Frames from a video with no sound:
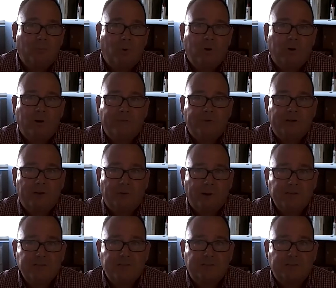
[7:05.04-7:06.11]
bit more of an
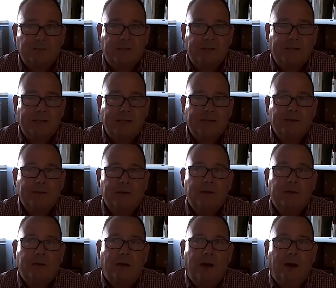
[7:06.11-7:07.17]
aggressive cleaning.
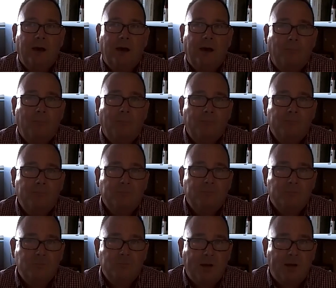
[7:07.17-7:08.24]

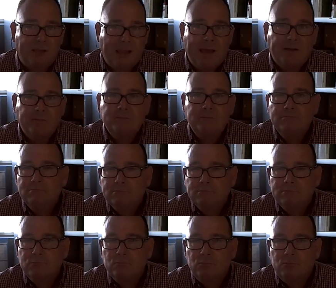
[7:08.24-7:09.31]
Again,
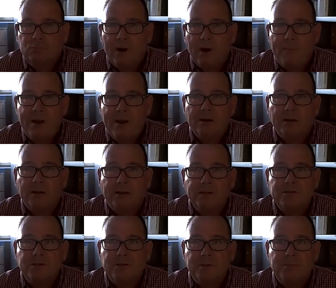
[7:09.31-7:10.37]
primarily
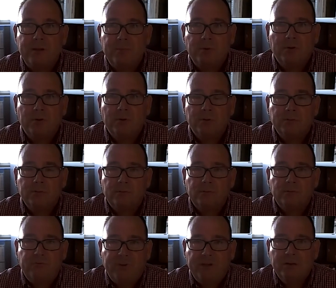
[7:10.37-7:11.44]
so that people
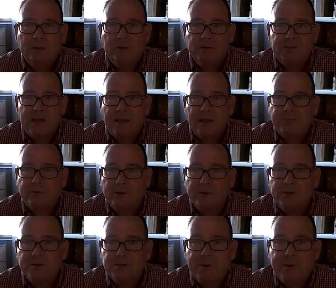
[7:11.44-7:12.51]
feel safer
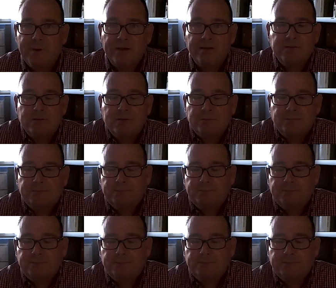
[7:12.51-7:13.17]
in the space.